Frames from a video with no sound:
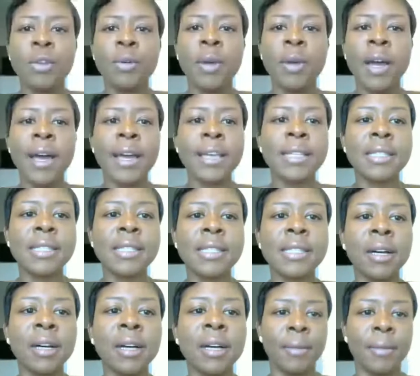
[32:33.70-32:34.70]
you
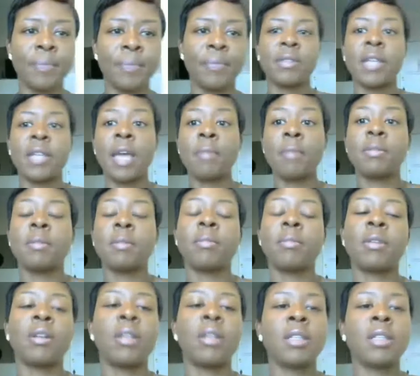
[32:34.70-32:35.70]
guys
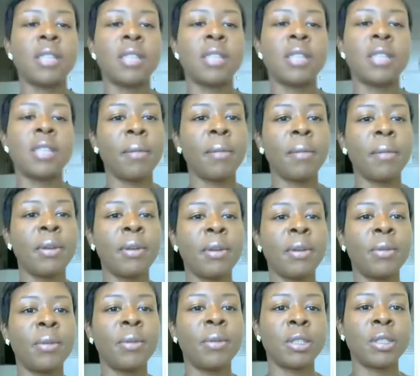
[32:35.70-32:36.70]
type something on the side? Let me
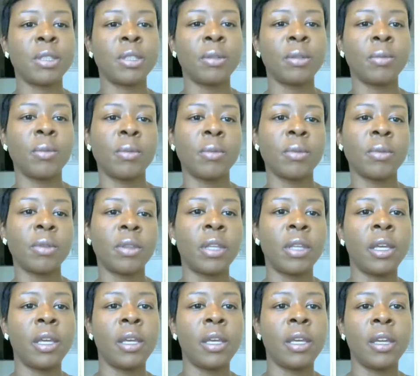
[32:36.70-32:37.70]
know what you're
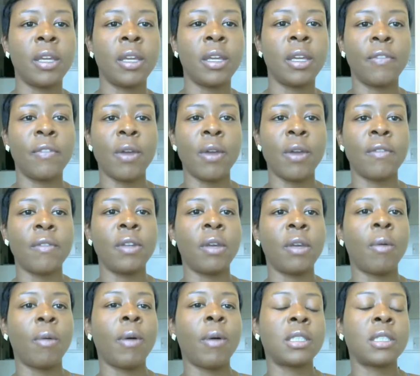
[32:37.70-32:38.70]
thinking. If you have any
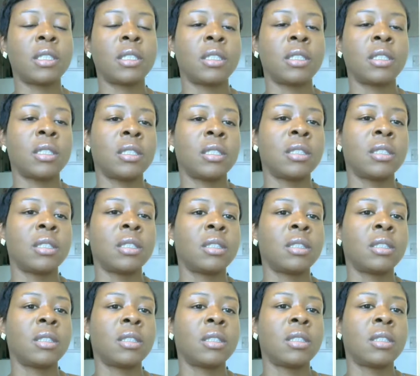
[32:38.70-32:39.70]
questions
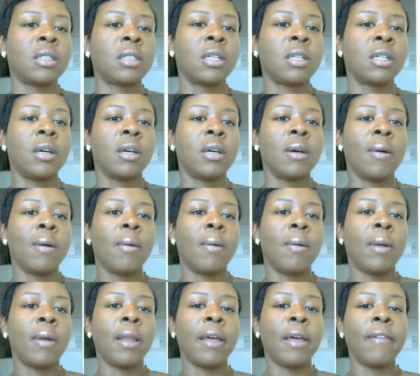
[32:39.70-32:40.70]
while
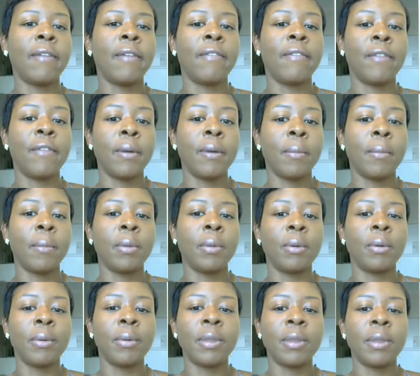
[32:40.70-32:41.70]
I fumble
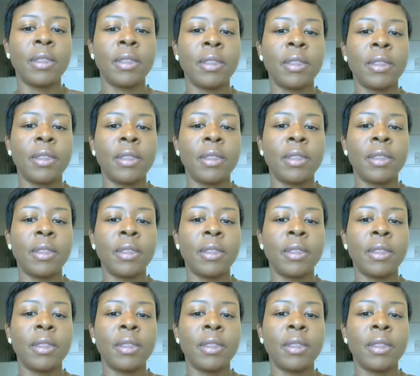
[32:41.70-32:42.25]
with this.